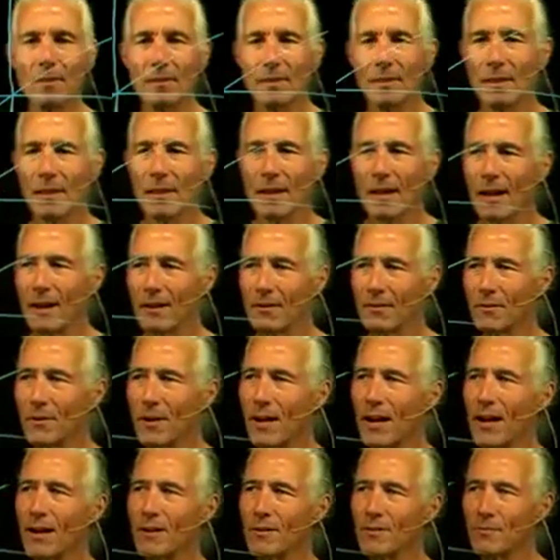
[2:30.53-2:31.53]
how
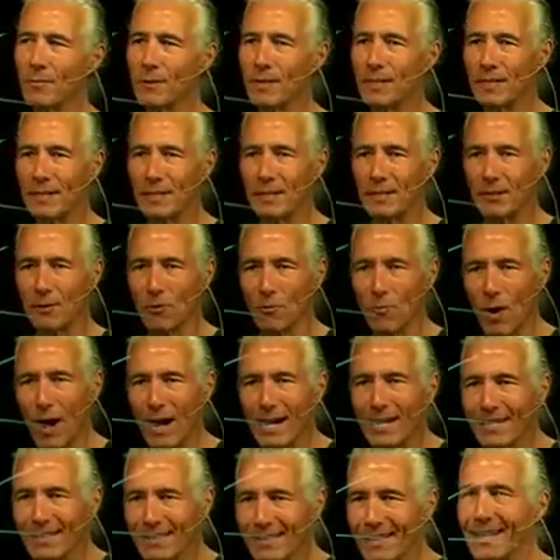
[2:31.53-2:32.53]
do we, why
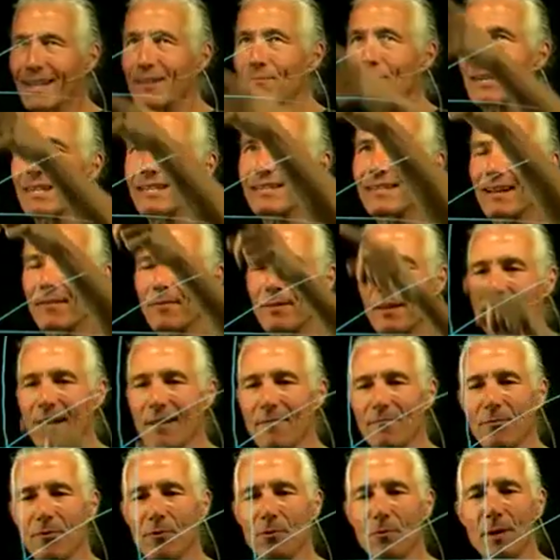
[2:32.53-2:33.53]
does that thing
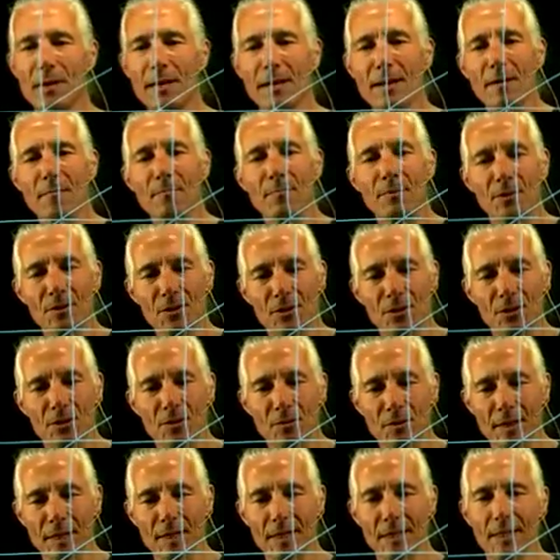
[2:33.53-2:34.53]
have three numbers to
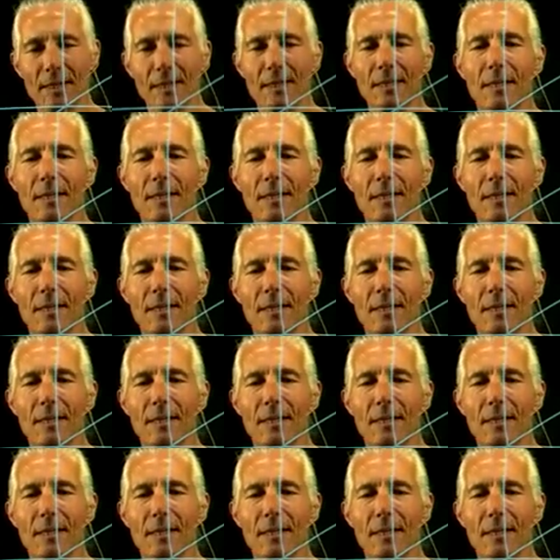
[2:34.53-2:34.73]
it?